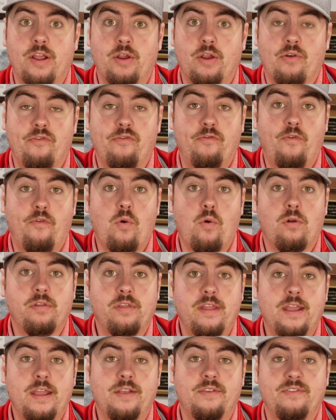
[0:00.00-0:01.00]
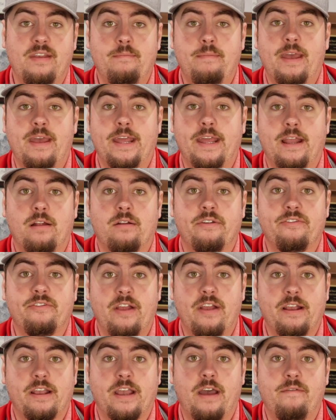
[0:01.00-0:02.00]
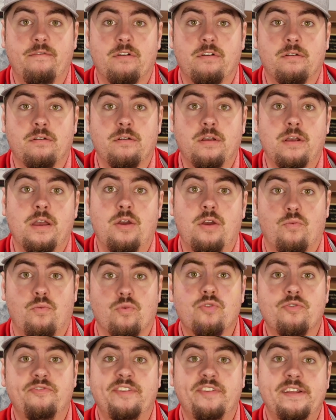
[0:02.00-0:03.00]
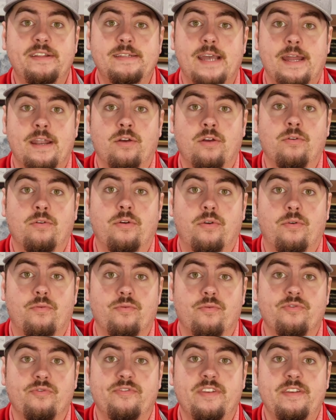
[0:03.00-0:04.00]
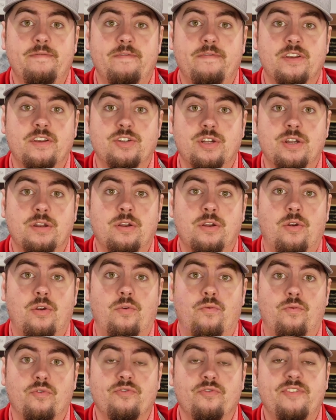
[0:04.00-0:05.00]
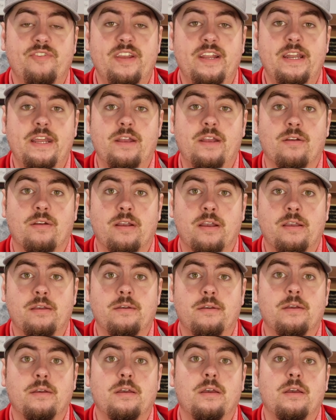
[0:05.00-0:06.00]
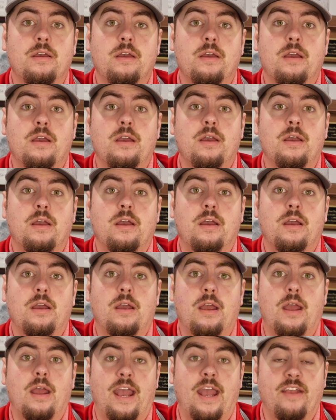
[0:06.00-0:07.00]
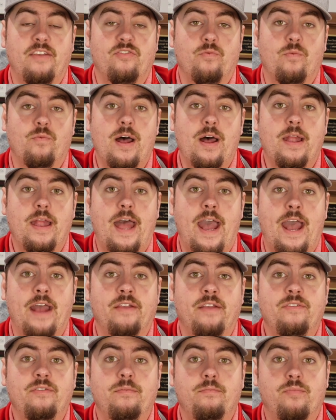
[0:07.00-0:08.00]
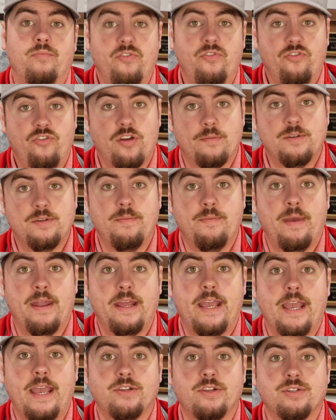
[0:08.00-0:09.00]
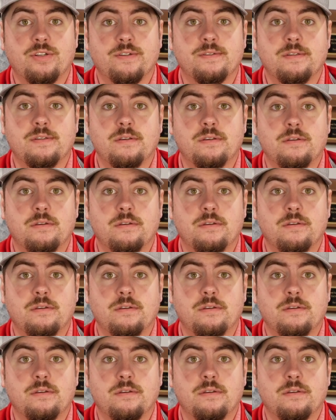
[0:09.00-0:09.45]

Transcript: are 4 things that Medicare does not cover: routine dental, routine vision, routine hearing, as well as prescription medications.